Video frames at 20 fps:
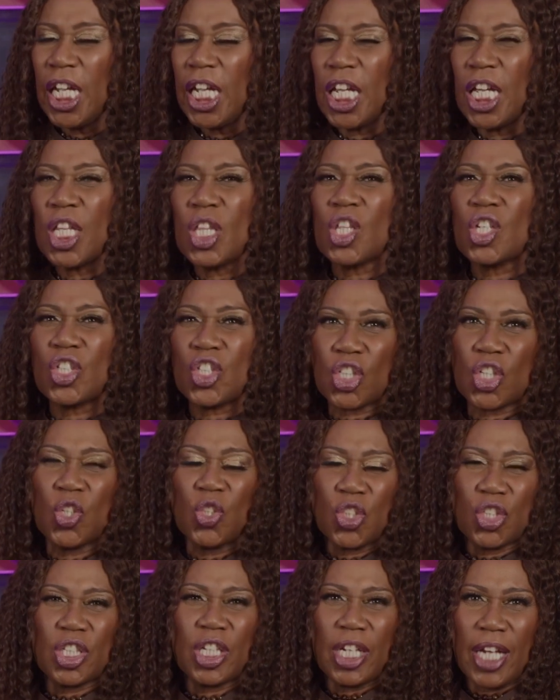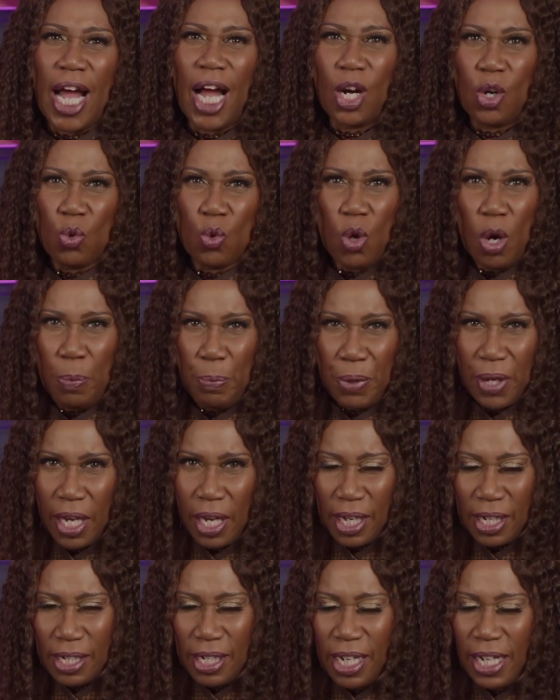in the church that I grew up
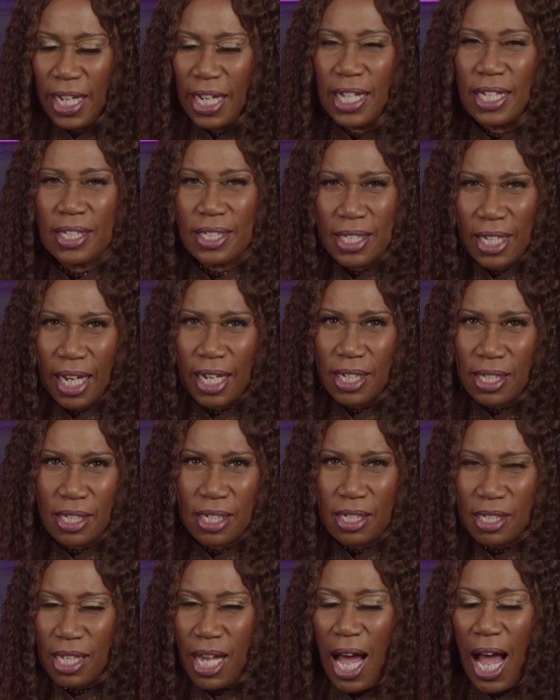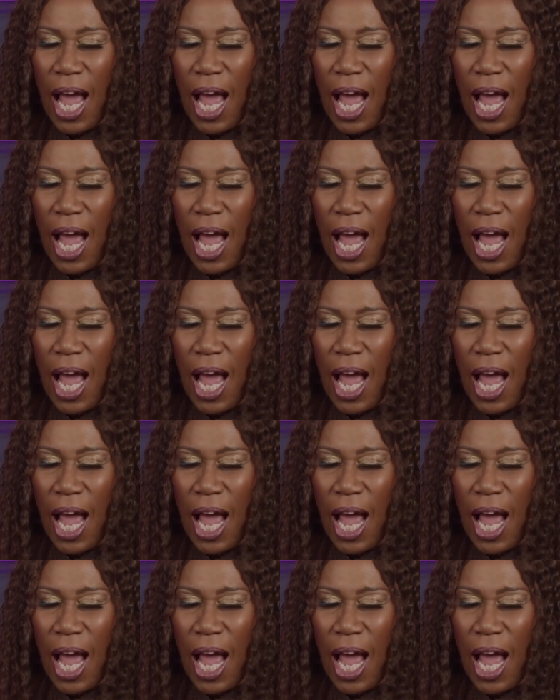in in Texas.